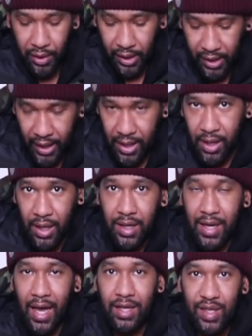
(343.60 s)
it, okay?
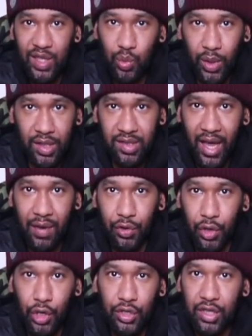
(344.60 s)
Now this one doesn't have
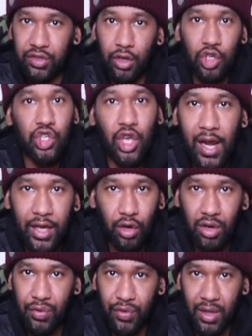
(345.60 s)
a hood, there's no shirting
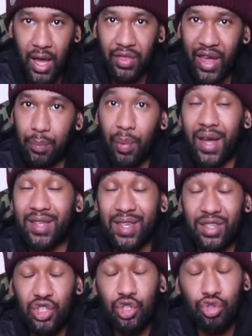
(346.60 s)
or anything like that, but it's
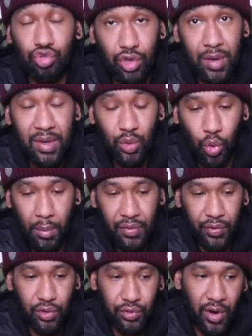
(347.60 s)
extremely warm. It
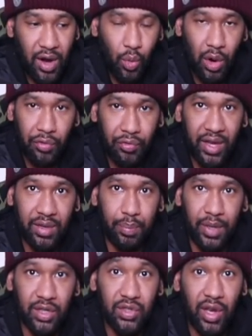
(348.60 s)
feels very well fitted
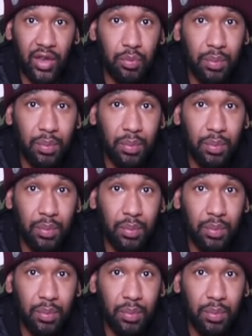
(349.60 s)
being a size